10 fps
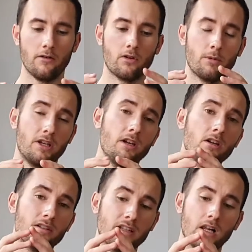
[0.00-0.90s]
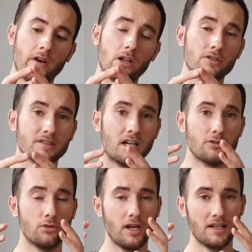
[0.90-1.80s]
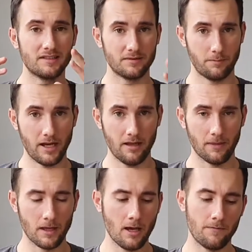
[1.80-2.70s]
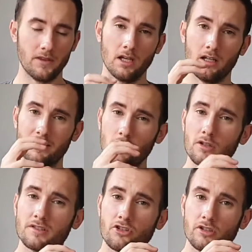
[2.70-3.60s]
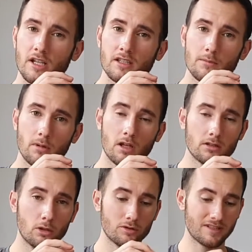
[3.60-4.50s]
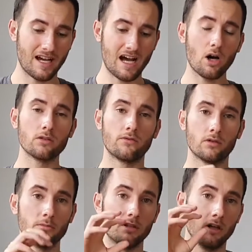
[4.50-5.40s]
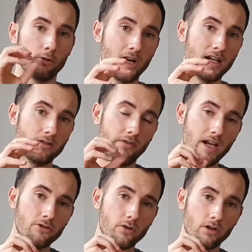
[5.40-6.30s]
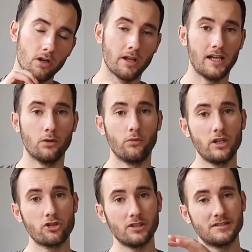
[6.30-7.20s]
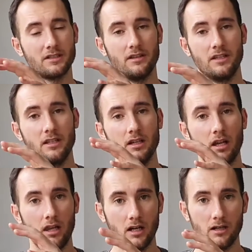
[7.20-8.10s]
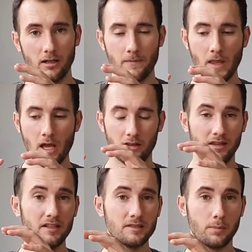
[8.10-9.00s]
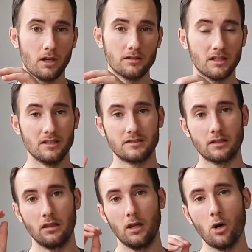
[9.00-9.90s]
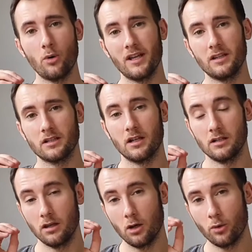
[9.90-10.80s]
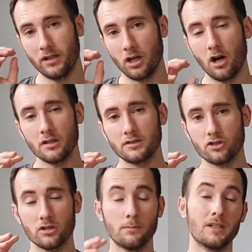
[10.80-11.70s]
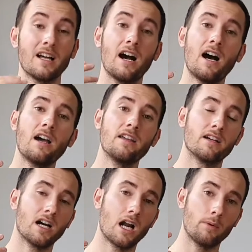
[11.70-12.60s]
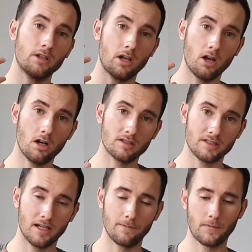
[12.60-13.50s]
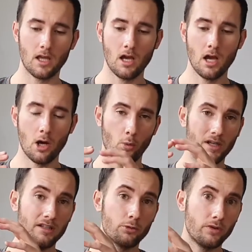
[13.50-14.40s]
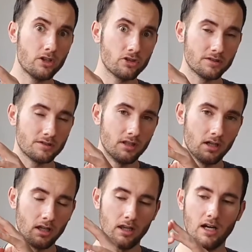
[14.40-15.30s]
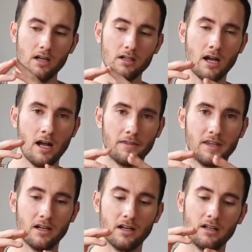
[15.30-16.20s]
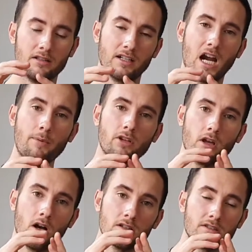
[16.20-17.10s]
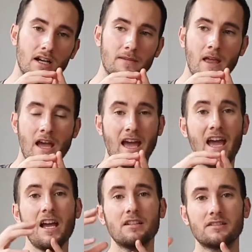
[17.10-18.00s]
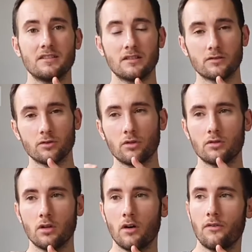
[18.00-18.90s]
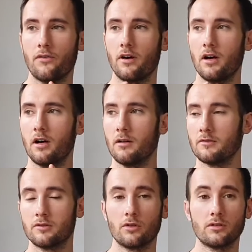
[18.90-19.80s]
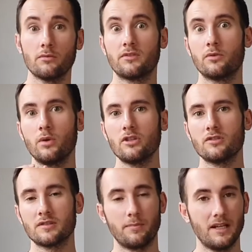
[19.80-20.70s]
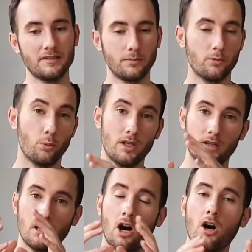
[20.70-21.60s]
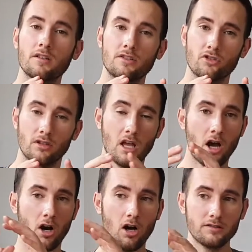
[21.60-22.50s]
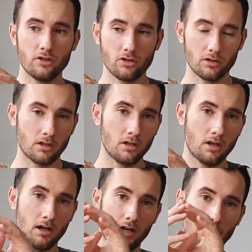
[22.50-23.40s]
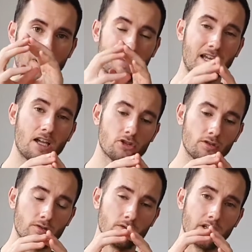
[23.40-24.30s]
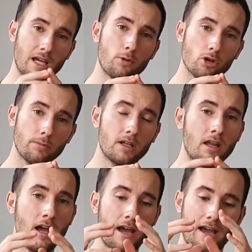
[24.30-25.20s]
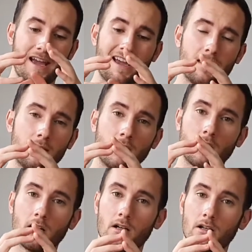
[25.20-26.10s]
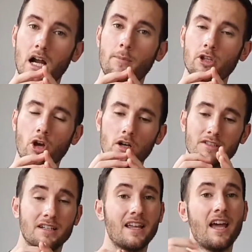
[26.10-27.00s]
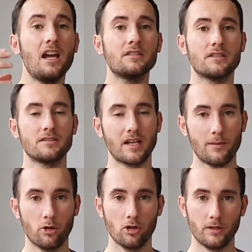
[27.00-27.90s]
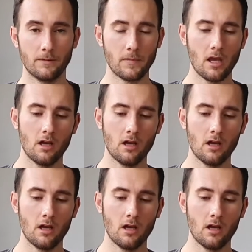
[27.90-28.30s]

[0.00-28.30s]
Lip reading: From here, the alveoli start to expand. The deoxygenated blood goes out from the right ventricle and reaches the lung. This blood is low in oxygen but high in carbon dioxide. When it reaches the lung, the carbon dioxide exit sort of switches place with oxygen. Oxygen attaches to the hemoglobin and carbon dioxide exits hemoglobin.